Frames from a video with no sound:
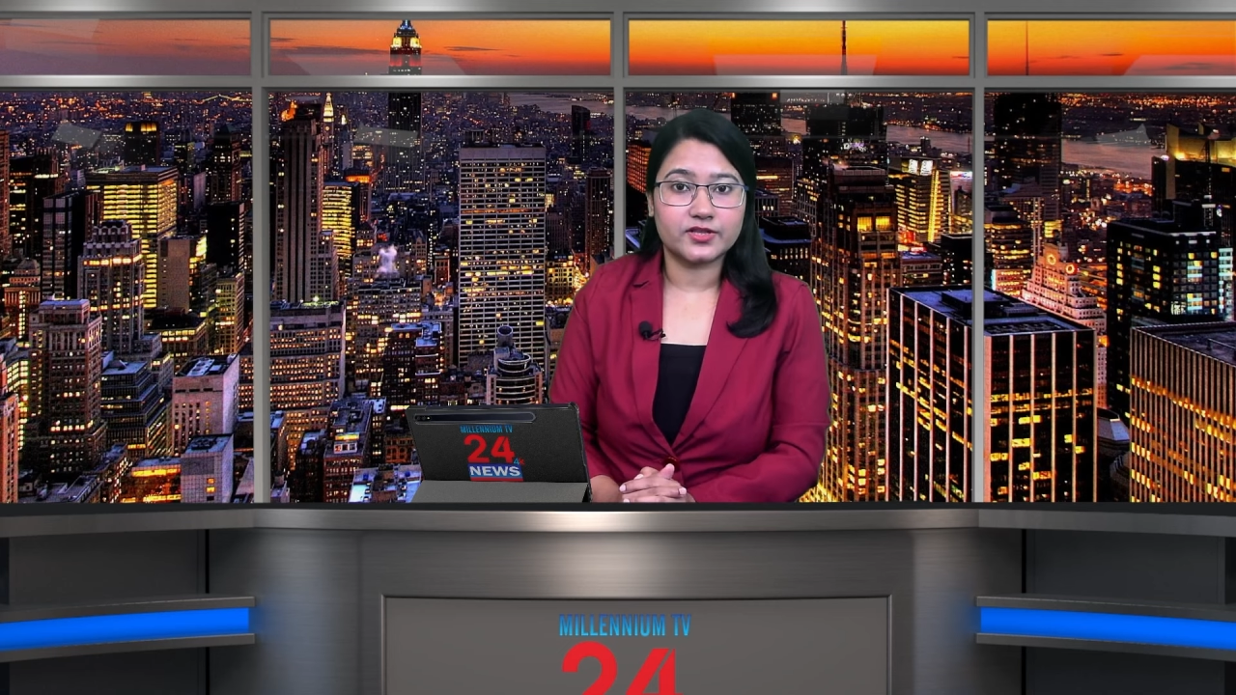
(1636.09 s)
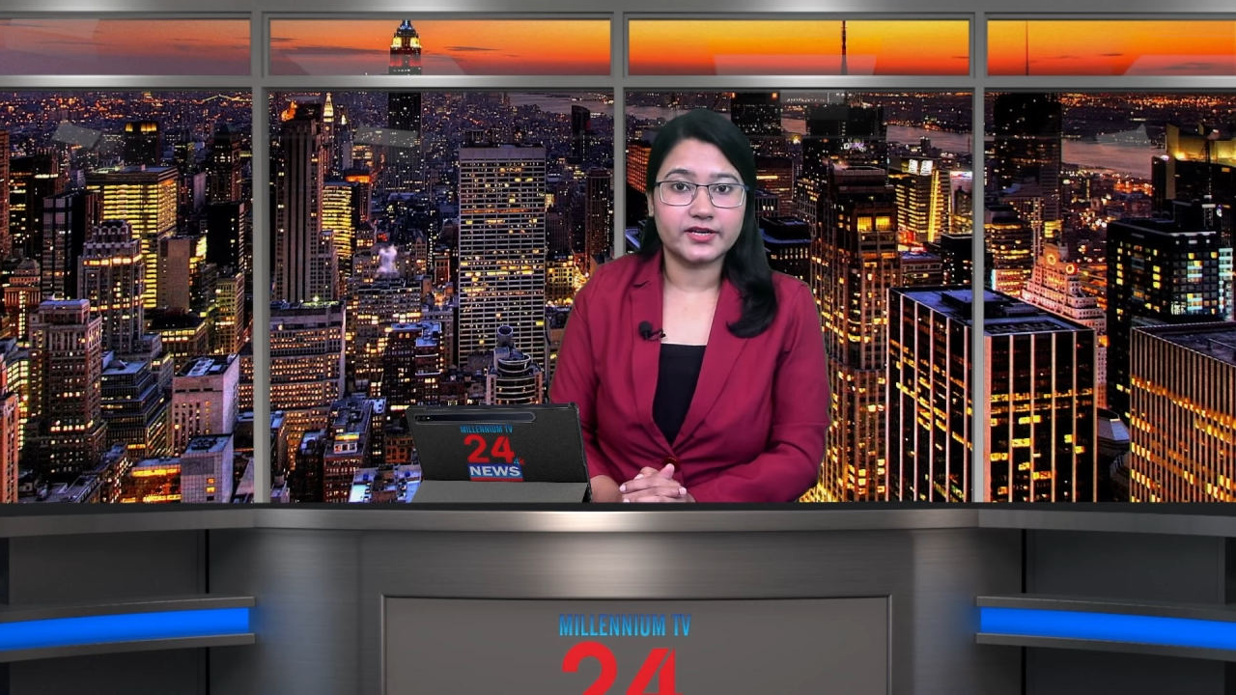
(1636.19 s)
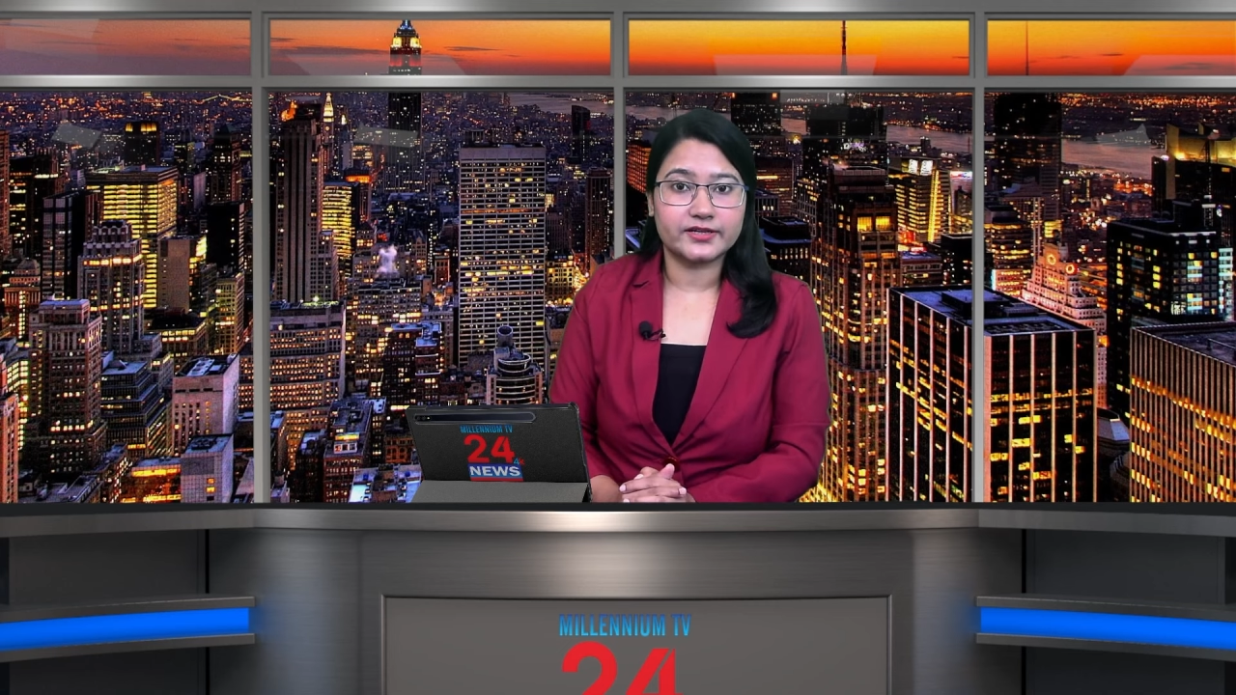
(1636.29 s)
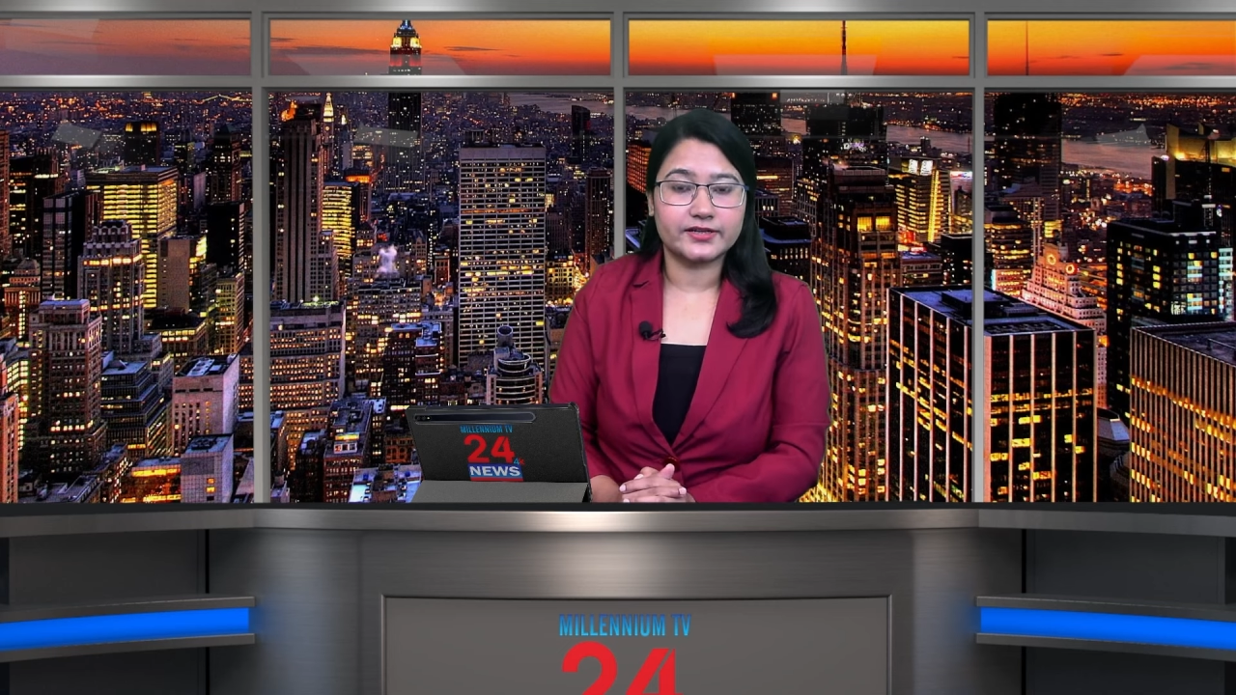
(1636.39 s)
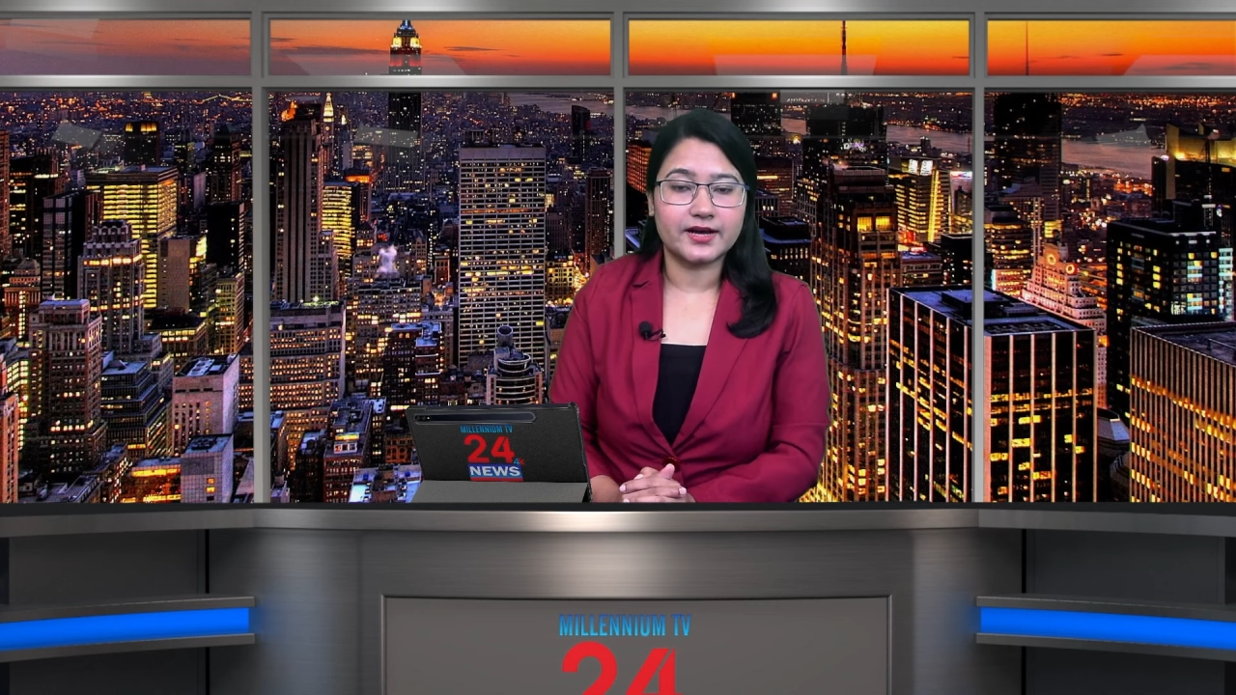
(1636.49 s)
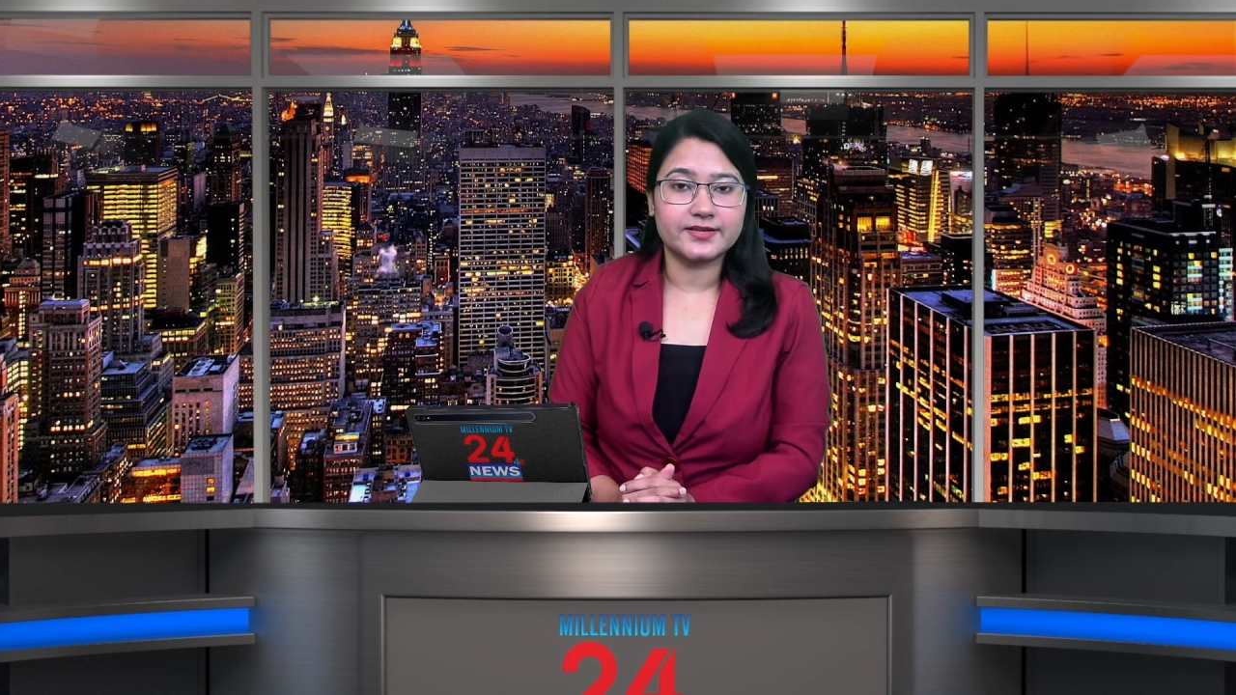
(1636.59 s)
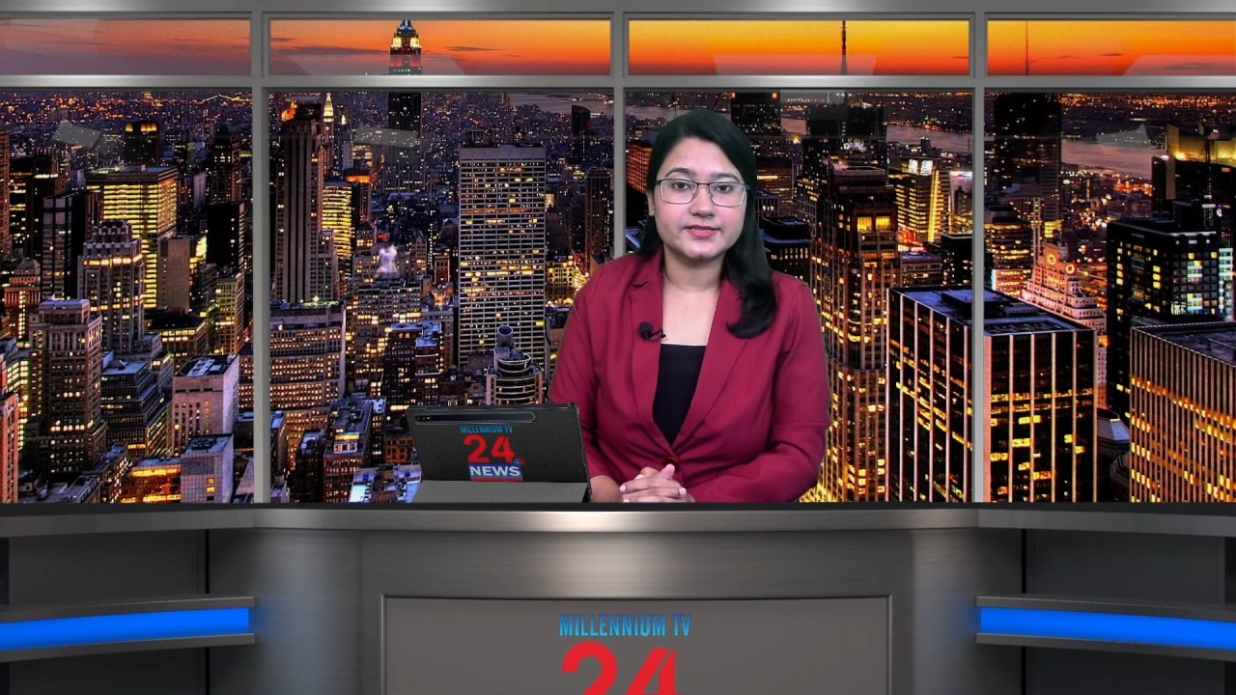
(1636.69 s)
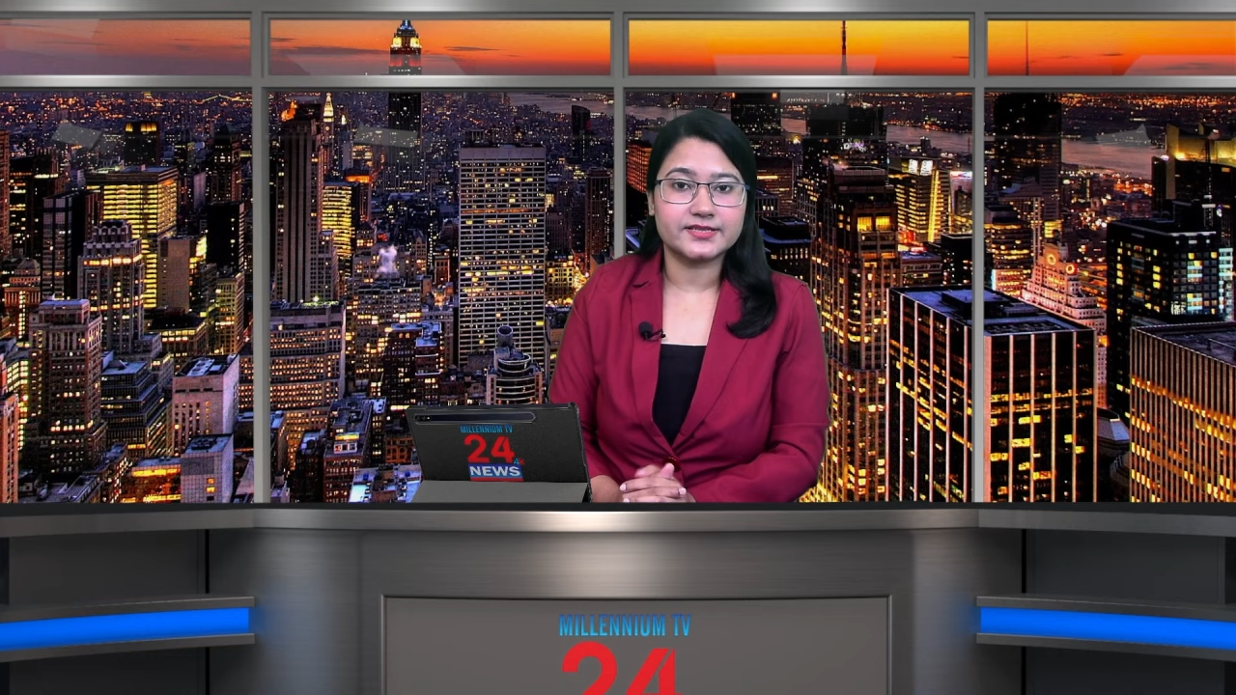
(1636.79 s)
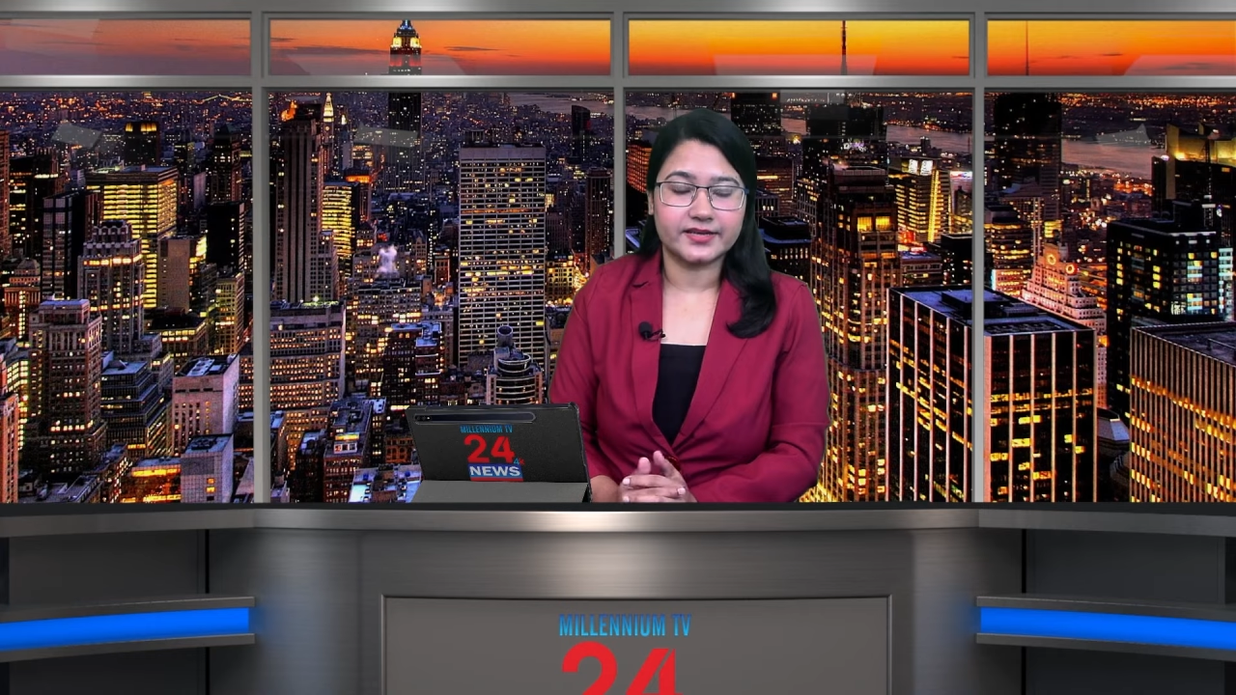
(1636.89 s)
the headlines